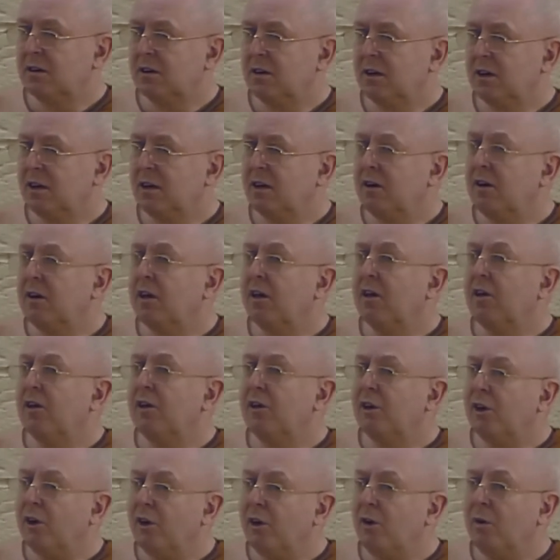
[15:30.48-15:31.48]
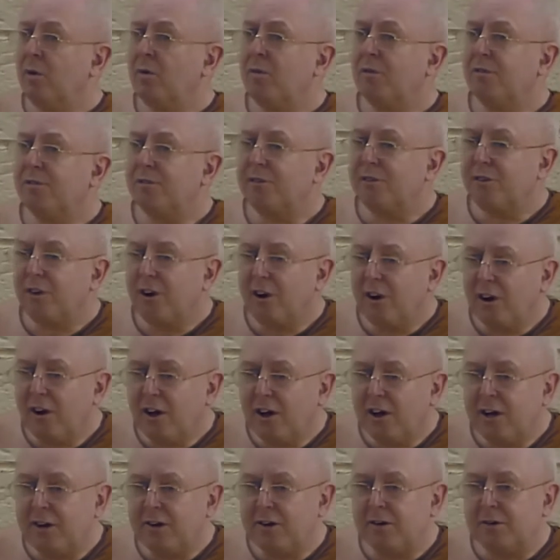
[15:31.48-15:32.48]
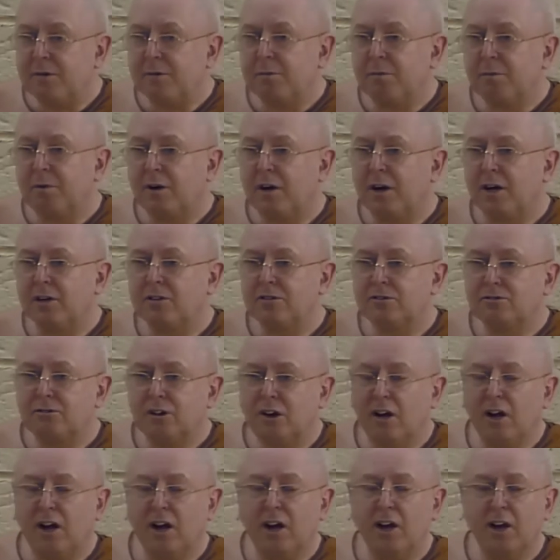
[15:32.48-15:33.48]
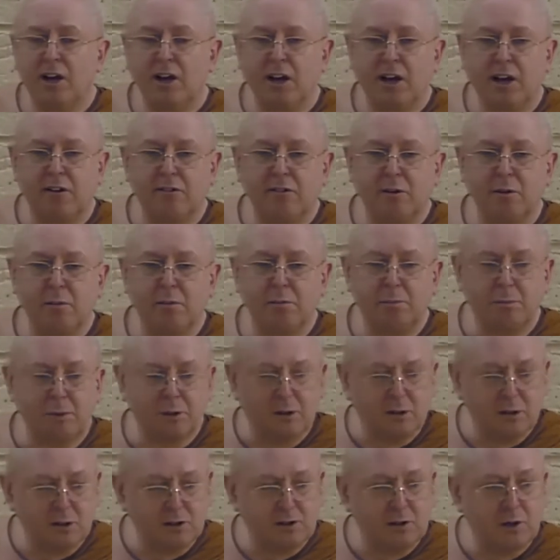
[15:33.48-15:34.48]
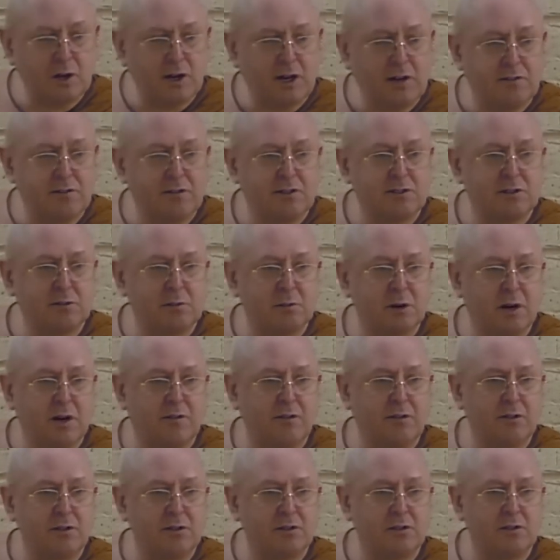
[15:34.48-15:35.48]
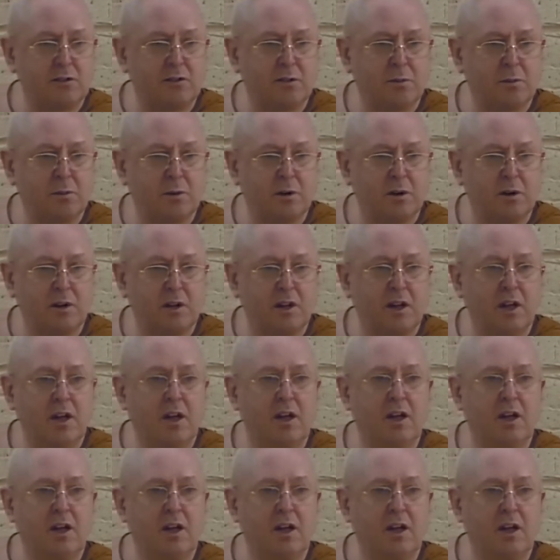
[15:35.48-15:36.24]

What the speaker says: And you find by trial and error, because you have this mindfulness of the body,